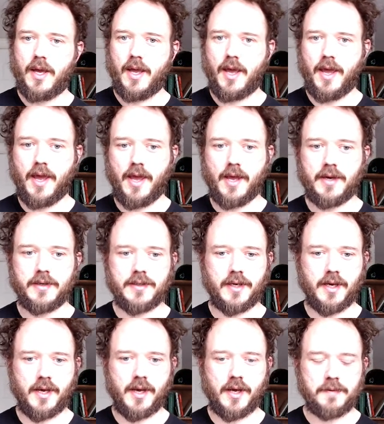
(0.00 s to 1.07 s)
And
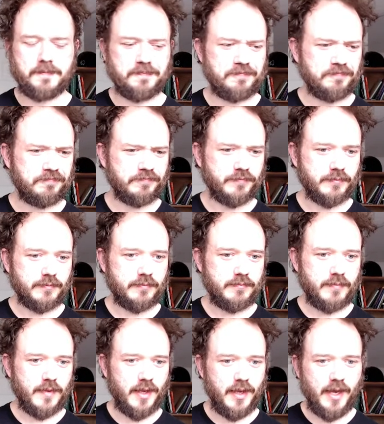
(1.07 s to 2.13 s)

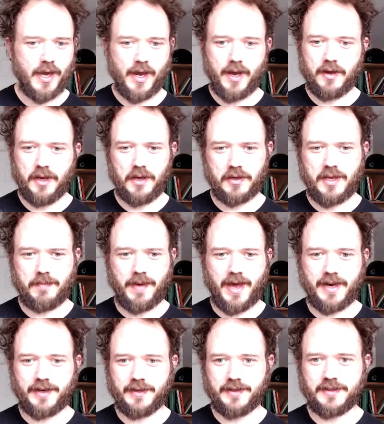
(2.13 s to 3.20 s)
yeah, I'll keep
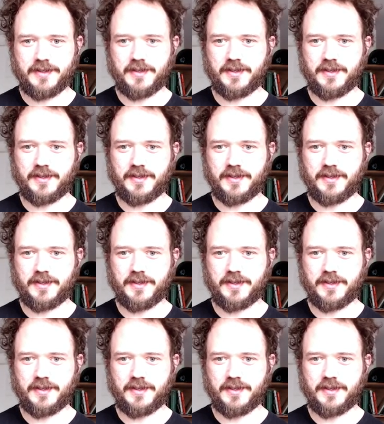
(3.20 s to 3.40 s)
adding to this as